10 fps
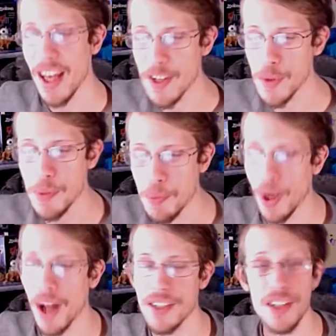This was
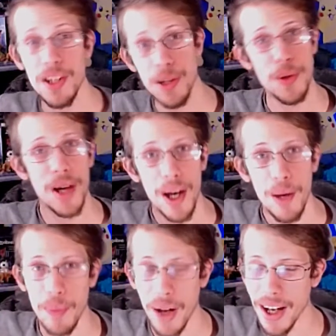brought to you
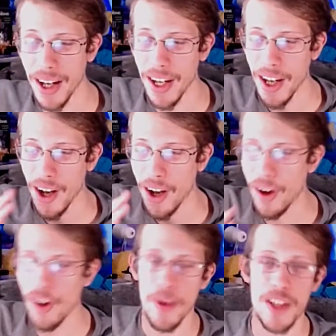by
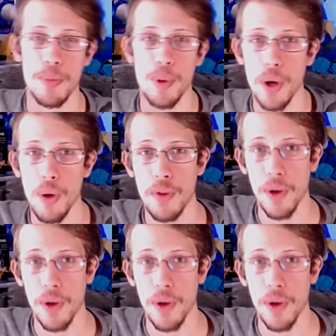all of my support over on